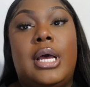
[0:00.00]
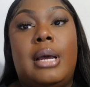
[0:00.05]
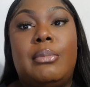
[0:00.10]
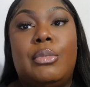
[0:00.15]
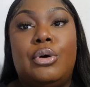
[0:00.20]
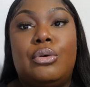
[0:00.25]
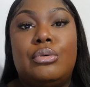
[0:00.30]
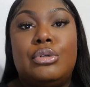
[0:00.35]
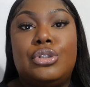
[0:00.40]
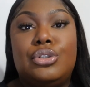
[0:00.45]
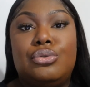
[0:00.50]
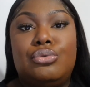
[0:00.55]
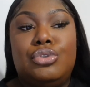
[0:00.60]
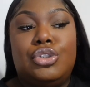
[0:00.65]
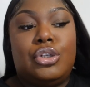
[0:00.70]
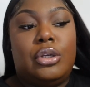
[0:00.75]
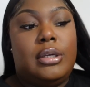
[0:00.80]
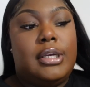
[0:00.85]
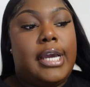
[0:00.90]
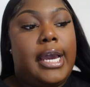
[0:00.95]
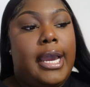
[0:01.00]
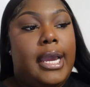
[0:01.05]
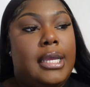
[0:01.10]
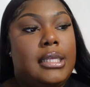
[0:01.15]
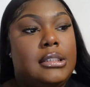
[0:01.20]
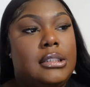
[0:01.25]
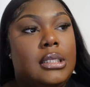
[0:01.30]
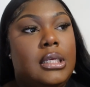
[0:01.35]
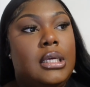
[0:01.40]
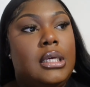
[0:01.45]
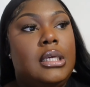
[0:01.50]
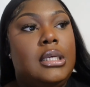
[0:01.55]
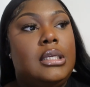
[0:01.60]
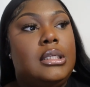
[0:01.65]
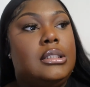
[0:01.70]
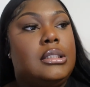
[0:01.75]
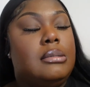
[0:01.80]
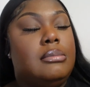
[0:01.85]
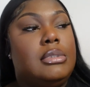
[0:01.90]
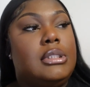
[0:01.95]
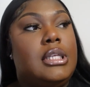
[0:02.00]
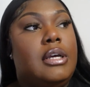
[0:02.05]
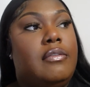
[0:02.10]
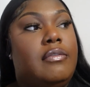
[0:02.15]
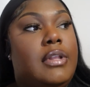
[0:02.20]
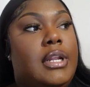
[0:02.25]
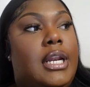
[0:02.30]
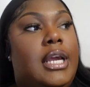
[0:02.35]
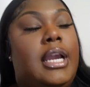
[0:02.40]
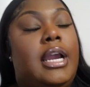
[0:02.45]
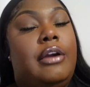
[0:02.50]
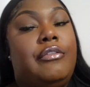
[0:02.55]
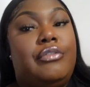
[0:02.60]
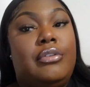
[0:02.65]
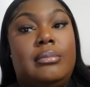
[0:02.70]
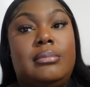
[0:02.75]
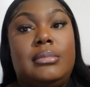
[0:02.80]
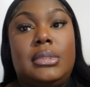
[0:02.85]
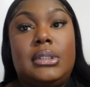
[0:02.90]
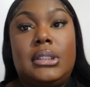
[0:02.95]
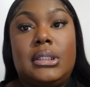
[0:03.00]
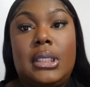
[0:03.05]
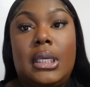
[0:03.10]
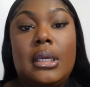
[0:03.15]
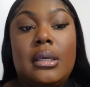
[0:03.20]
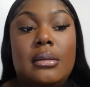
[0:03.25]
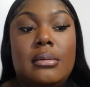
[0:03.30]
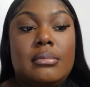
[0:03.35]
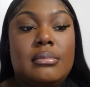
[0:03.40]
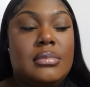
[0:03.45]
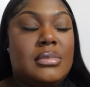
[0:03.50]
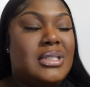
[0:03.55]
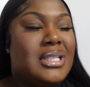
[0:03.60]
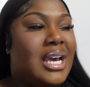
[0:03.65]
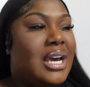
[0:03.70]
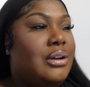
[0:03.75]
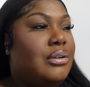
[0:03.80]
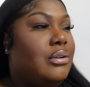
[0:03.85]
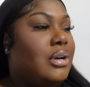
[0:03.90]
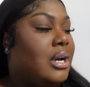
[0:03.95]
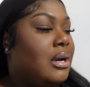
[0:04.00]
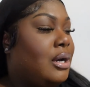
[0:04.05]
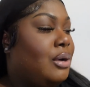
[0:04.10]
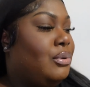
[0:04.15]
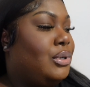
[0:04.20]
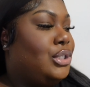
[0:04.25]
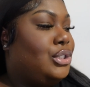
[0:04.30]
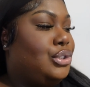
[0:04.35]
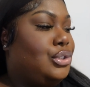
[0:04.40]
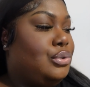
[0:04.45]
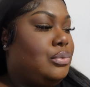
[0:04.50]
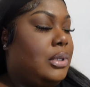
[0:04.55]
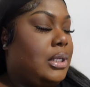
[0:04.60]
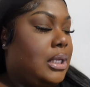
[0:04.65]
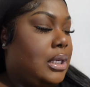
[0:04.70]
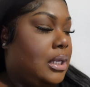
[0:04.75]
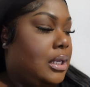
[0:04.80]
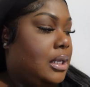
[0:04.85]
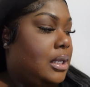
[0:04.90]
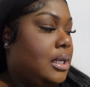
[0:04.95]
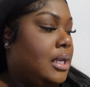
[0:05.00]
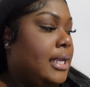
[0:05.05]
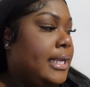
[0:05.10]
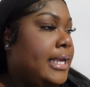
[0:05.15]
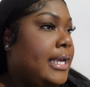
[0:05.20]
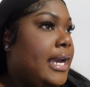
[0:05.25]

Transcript: I'm going to show you guys some stuff that I got from Skims. I don't know how I want to do it yet.